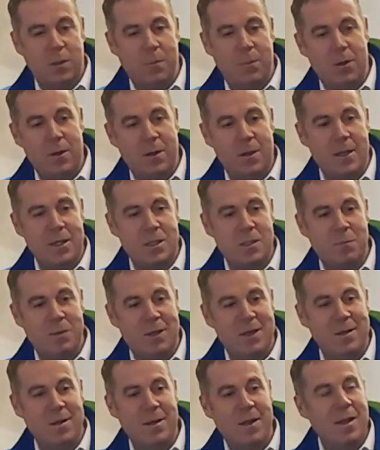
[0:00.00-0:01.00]
talked about
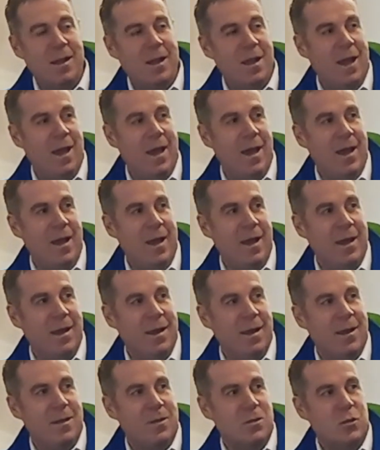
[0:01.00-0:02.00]
it's been
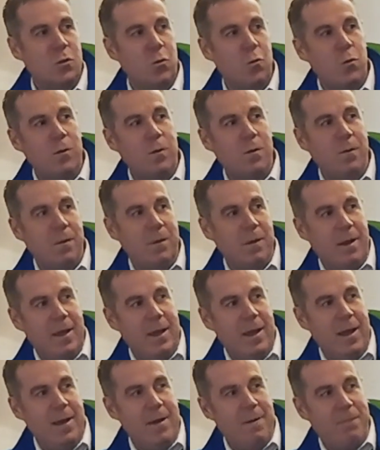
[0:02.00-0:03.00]
stored
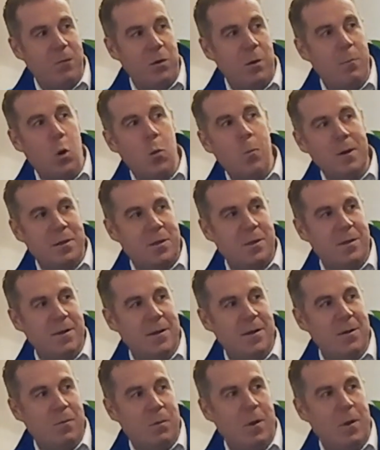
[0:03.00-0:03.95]
for the moment.